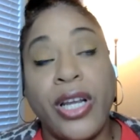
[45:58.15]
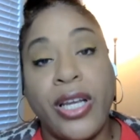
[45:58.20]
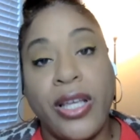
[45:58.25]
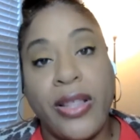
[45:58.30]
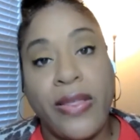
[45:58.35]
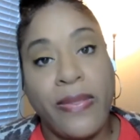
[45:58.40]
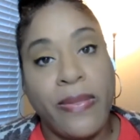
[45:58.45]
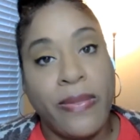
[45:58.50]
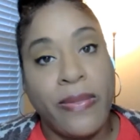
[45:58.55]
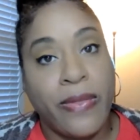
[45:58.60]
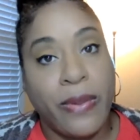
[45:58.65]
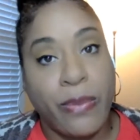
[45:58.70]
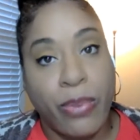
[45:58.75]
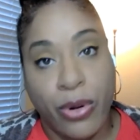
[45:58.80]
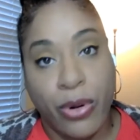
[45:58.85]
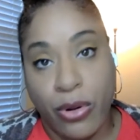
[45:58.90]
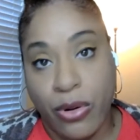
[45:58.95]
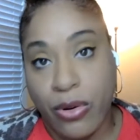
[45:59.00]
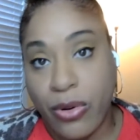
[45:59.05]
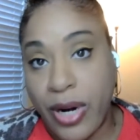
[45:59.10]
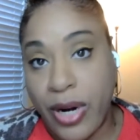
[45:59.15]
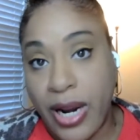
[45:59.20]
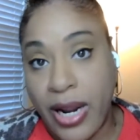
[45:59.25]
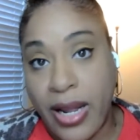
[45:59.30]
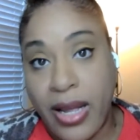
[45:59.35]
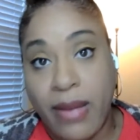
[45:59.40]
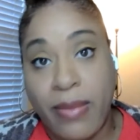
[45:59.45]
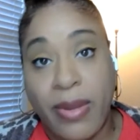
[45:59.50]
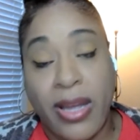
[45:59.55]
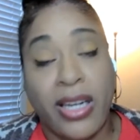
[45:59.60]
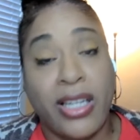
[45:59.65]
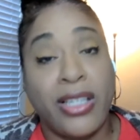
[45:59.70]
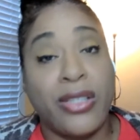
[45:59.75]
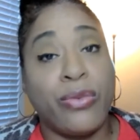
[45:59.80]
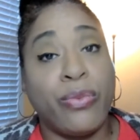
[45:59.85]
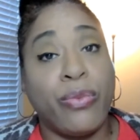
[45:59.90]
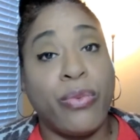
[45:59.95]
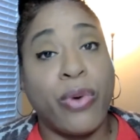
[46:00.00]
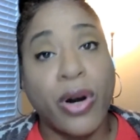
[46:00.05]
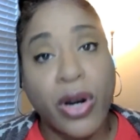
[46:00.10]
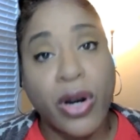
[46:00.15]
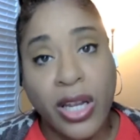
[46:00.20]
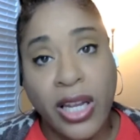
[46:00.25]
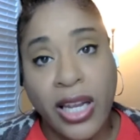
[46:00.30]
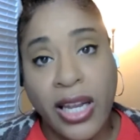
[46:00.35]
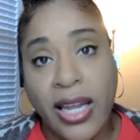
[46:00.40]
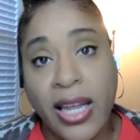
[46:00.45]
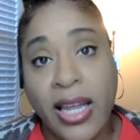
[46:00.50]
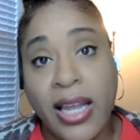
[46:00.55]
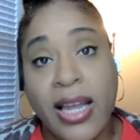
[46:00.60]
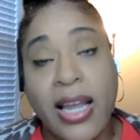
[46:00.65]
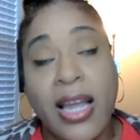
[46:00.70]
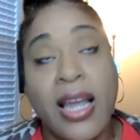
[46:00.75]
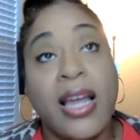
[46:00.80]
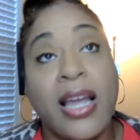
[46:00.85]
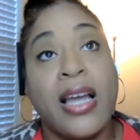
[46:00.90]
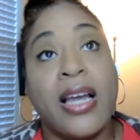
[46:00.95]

in the program and it's working,